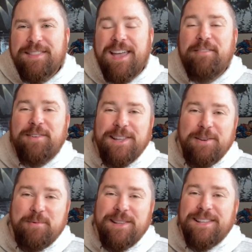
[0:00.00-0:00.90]

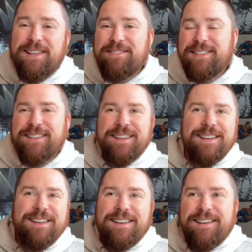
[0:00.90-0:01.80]
Thankfully, we lived,
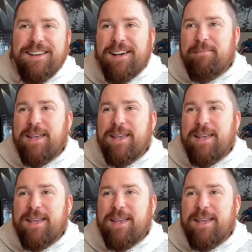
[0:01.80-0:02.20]
uh,